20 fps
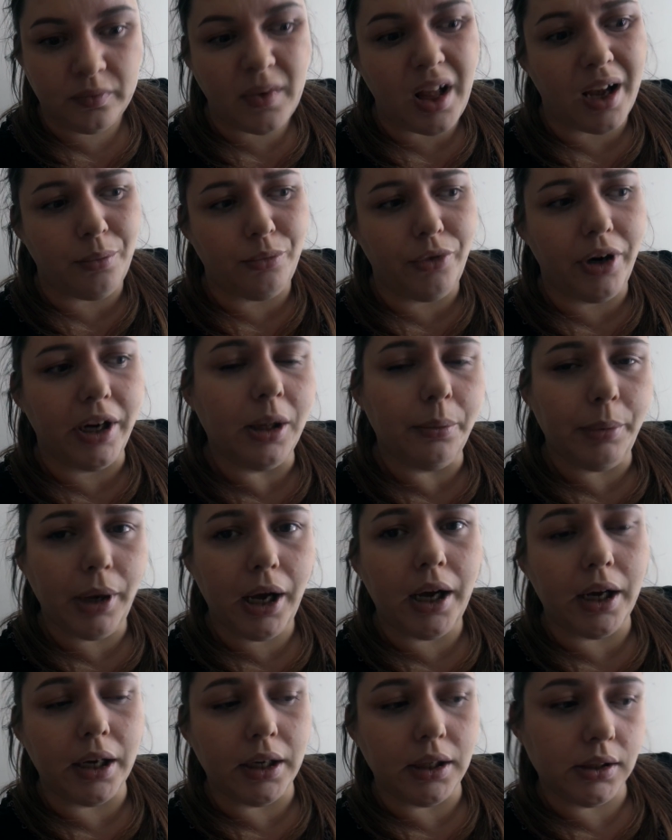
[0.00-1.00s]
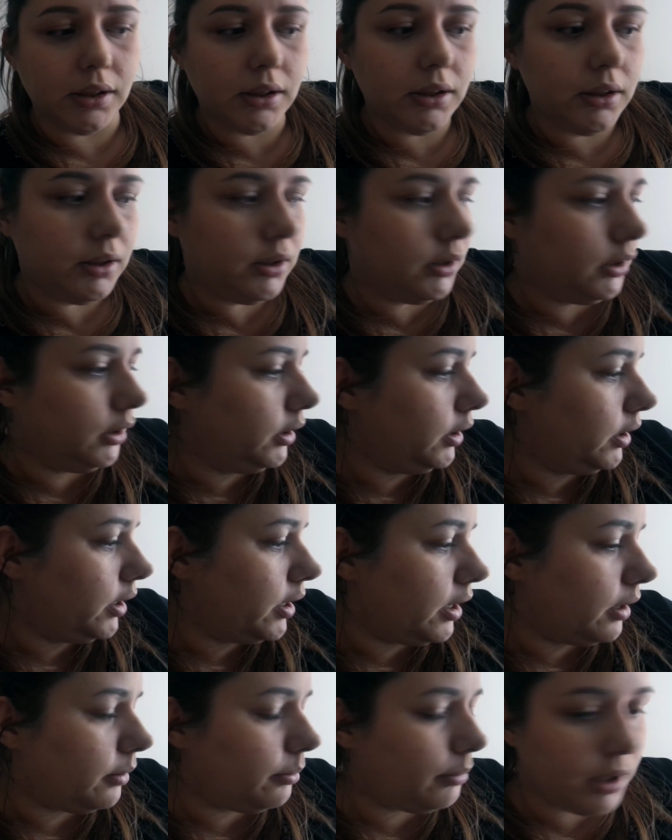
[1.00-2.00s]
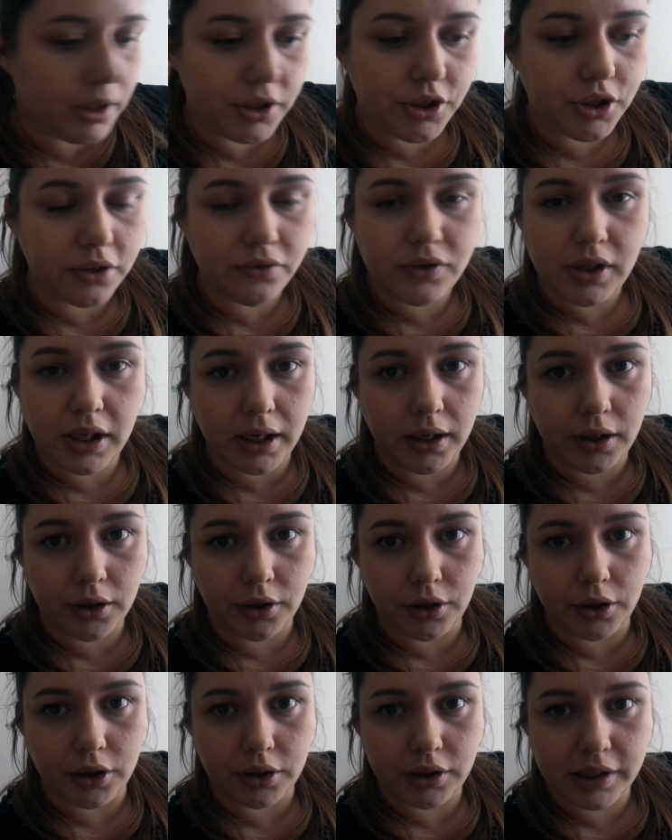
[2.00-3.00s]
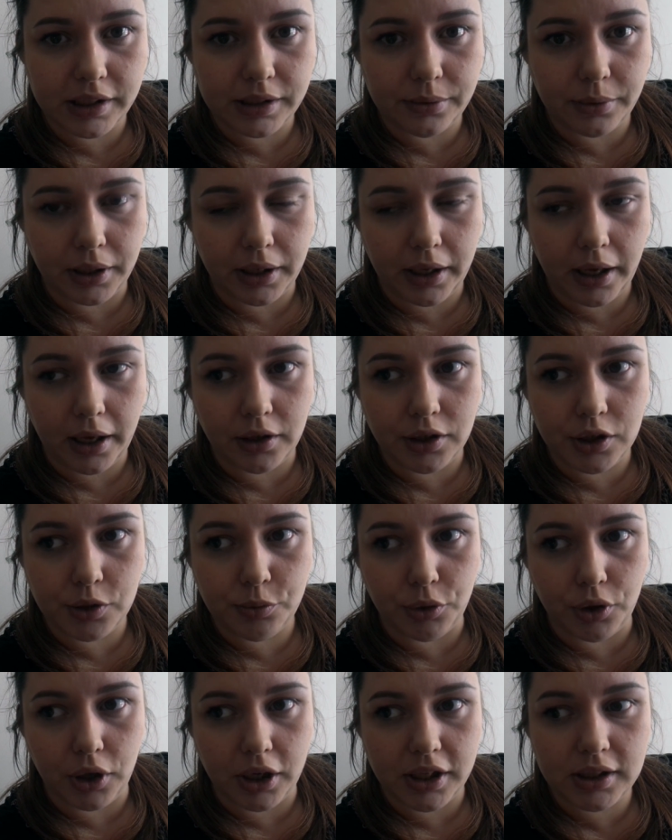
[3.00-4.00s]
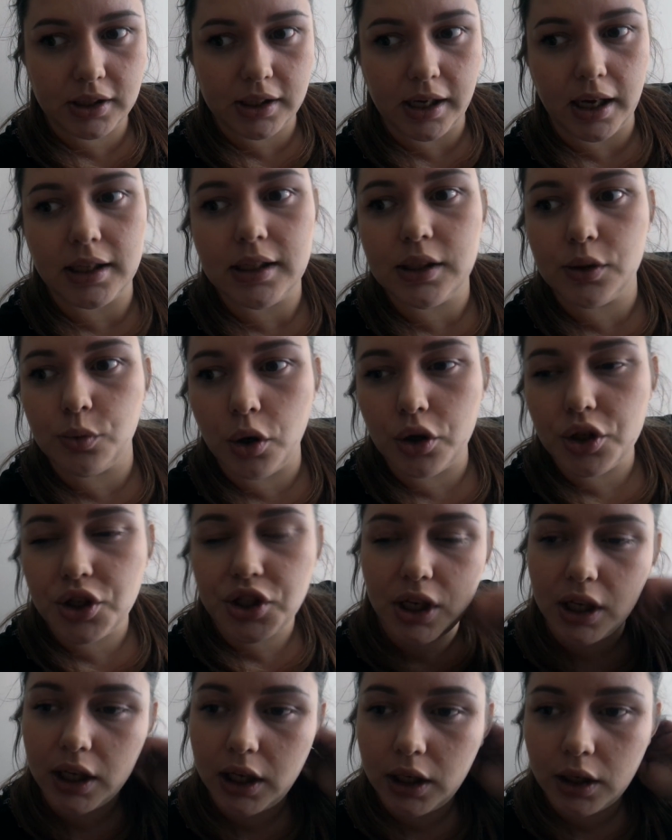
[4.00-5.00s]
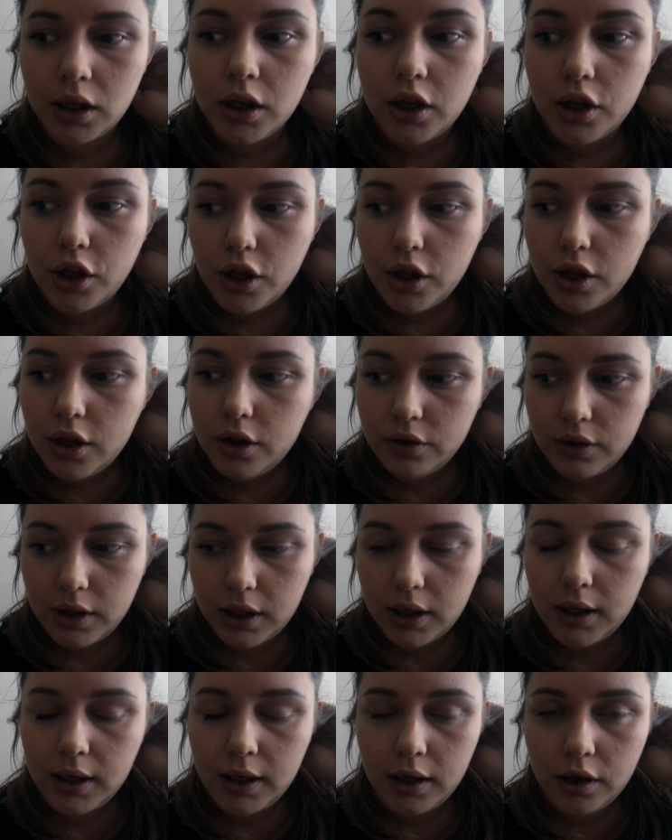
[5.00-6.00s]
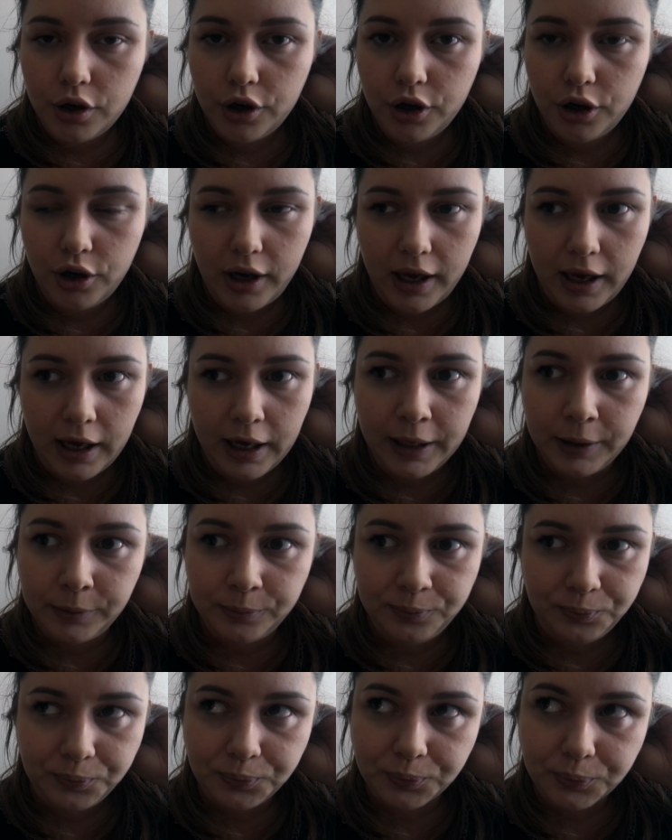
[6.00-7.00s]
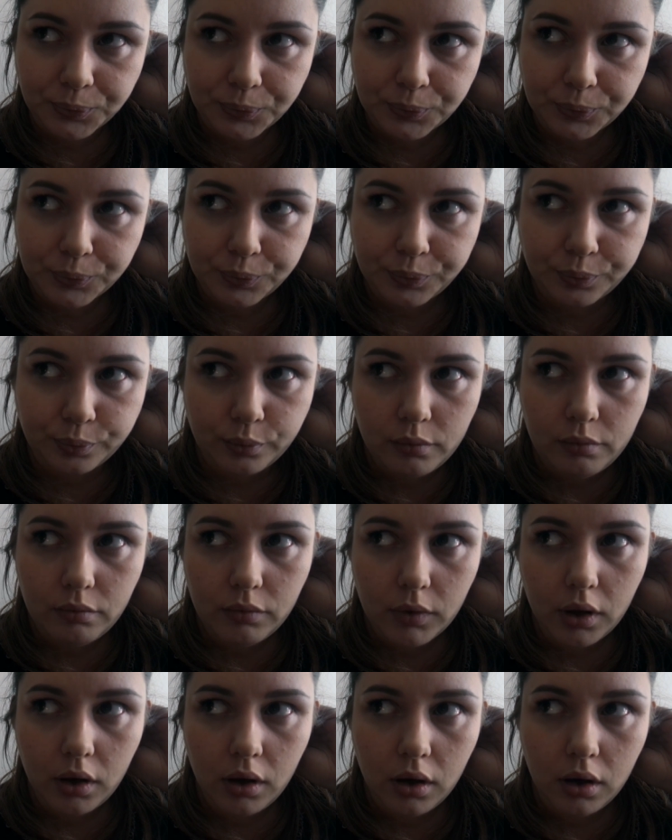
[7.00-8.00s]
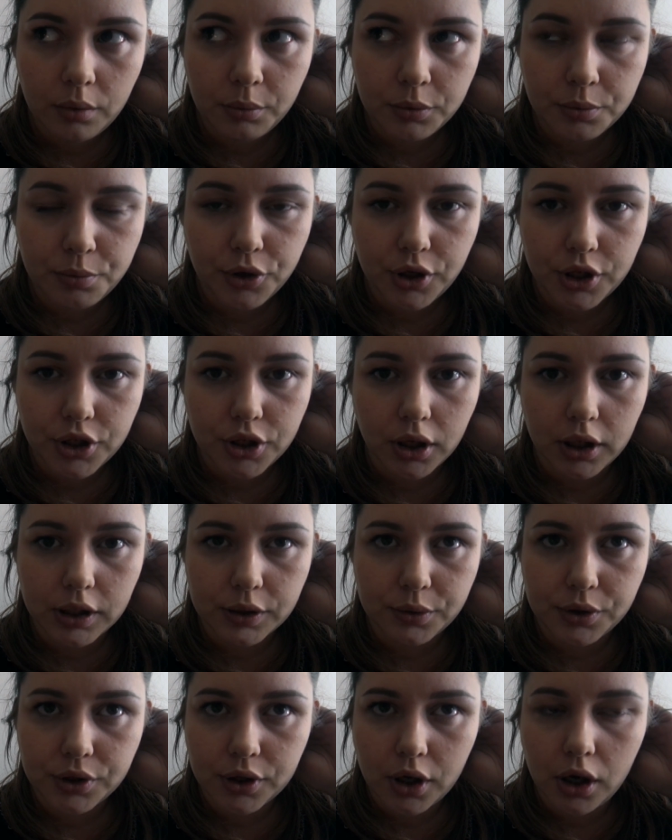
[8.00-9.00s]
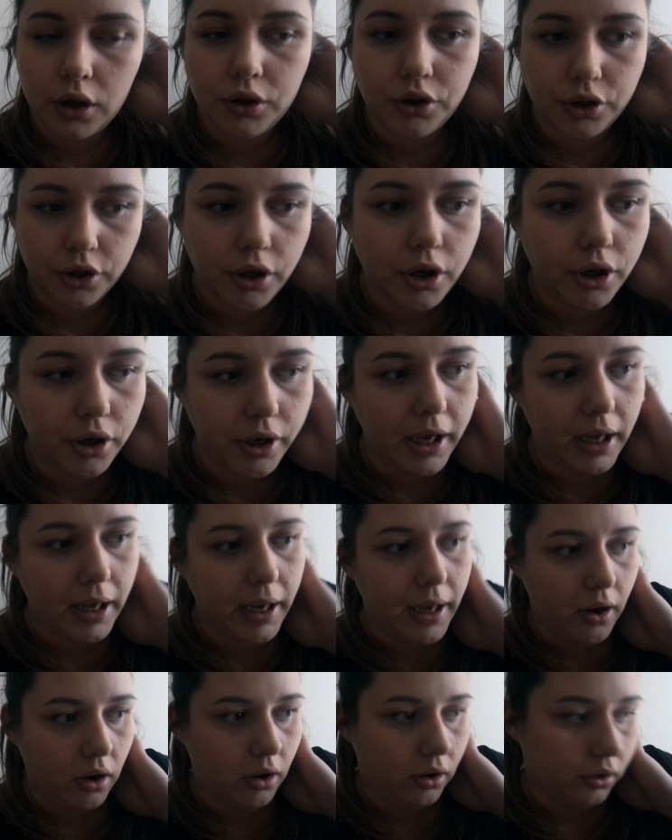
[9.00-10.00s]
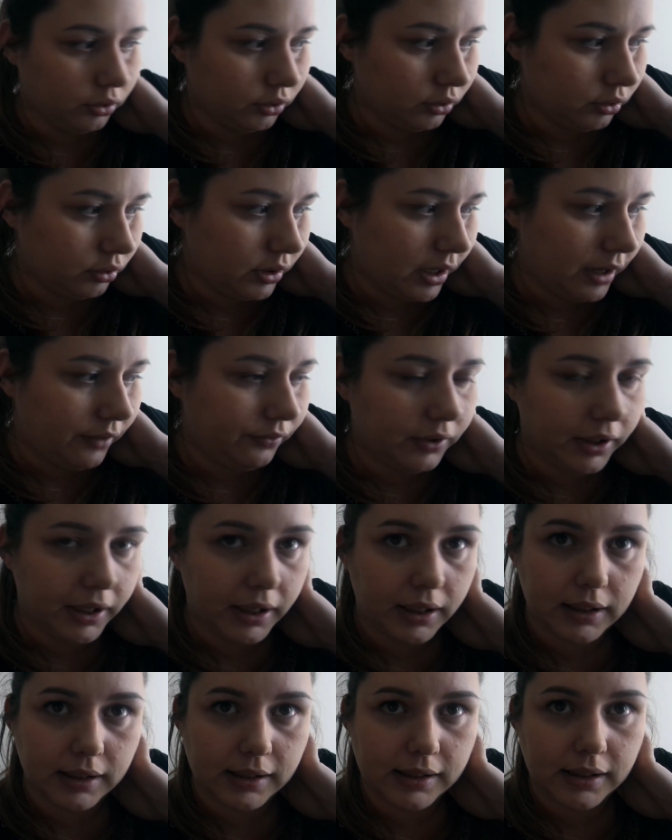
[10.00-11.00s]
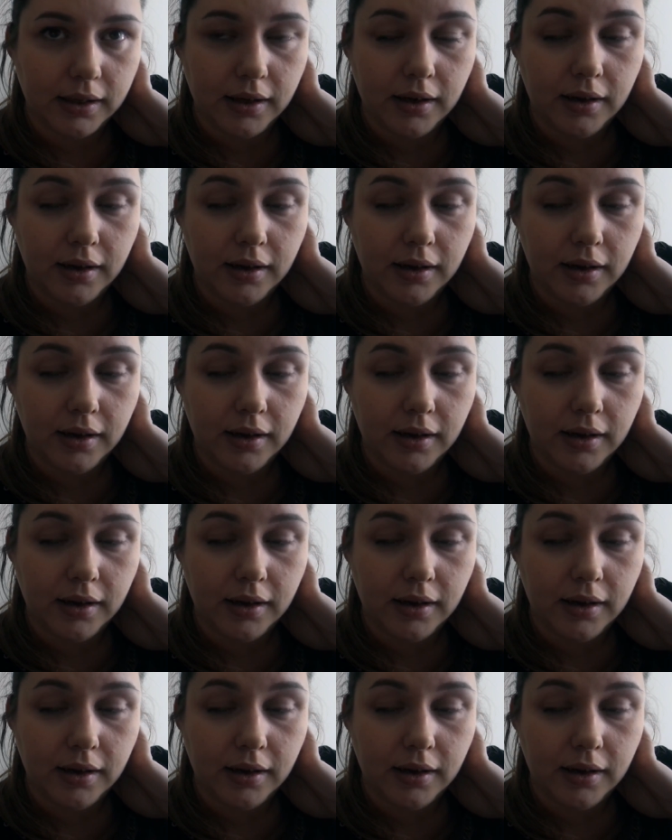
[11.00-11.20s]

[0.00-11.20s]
I'm really behind. I should have taken a load this weekend, but I started watching the OA. I'm pretty sure that's what it's called, the OA on Netflix.